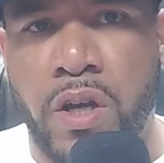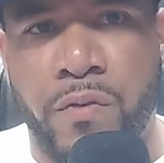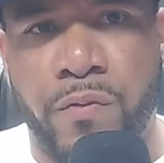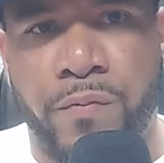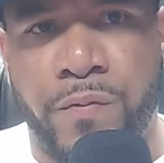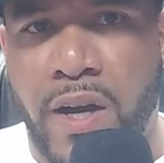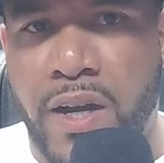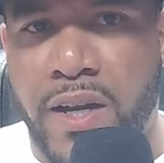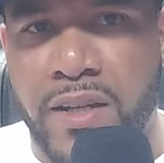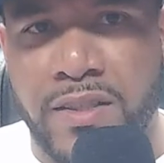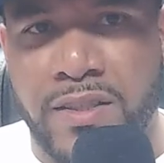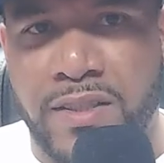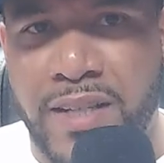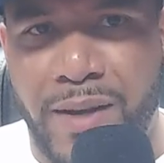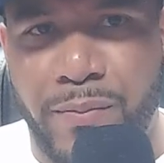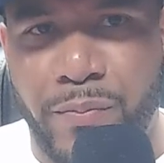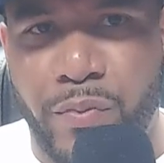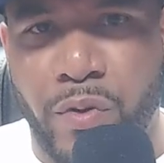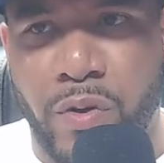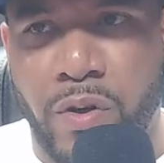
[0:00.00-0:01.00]
fucking
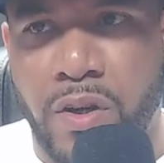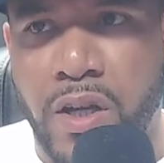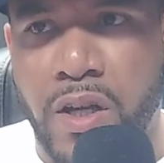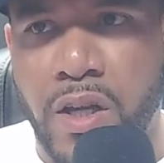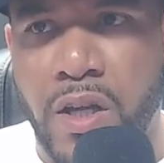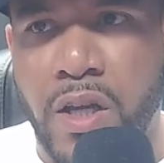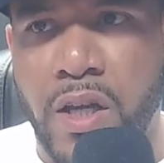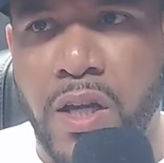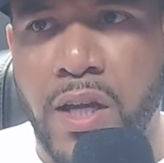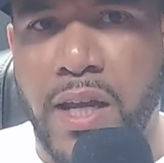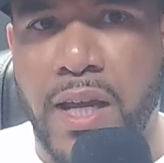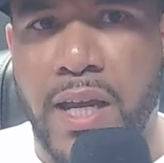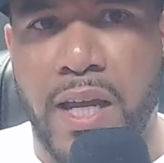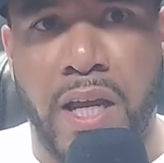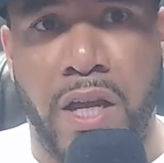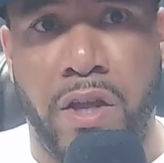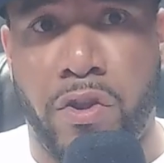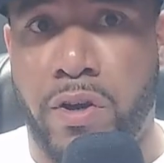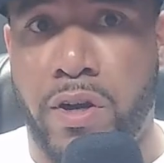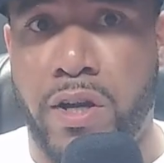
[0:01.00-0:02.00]
simple.
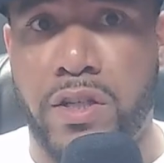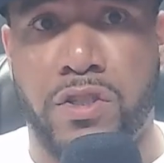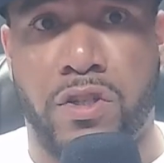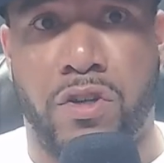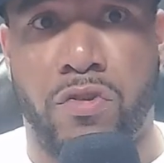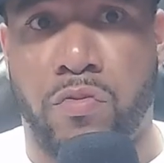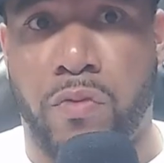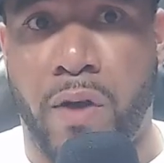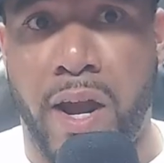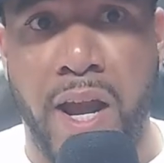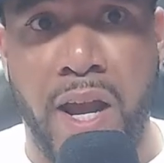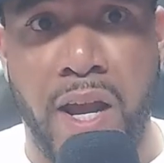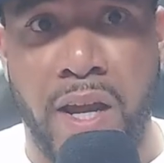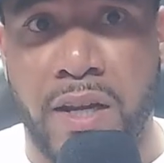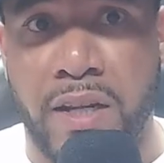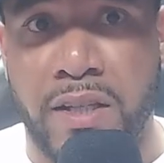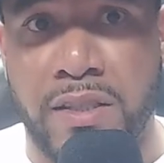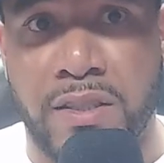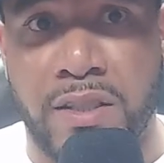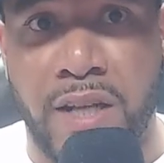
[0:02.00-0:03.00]
Either it's great
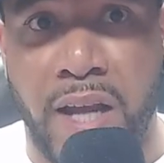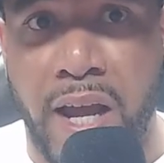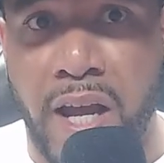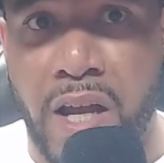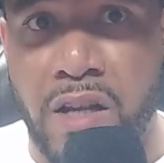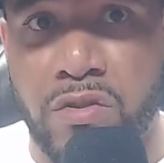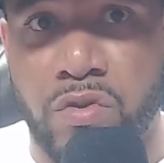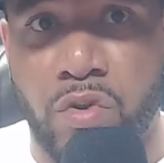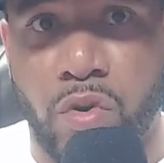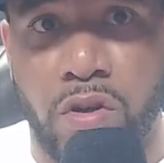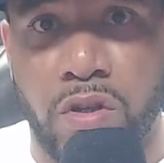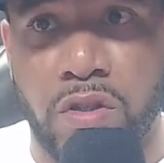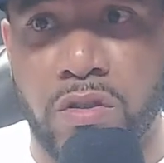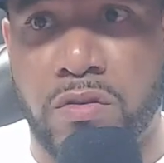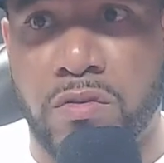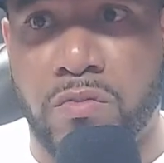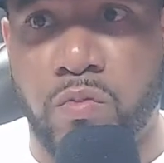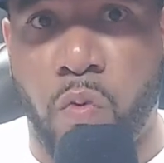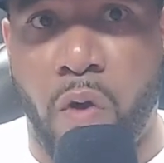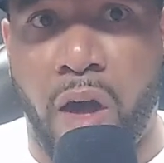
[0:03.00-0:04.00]
and it stays, or
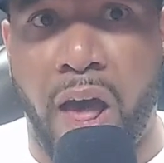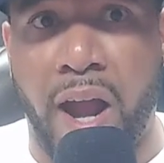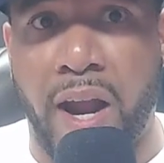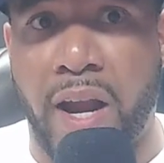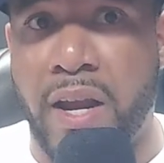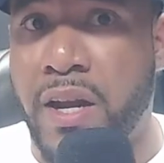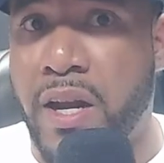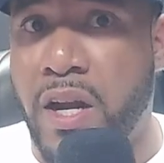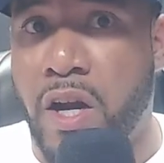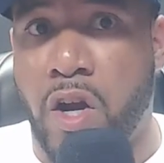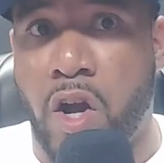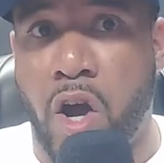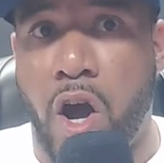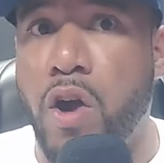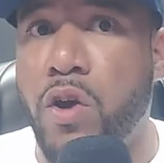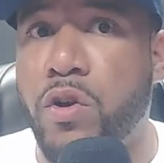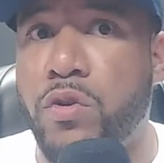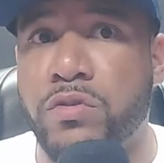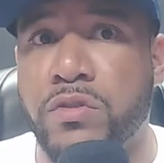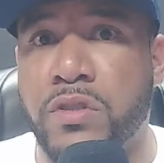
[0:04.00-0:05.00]
it's whack and it
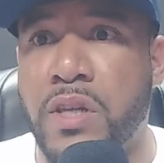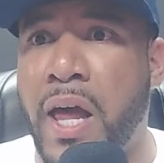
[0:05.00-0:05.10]
goes.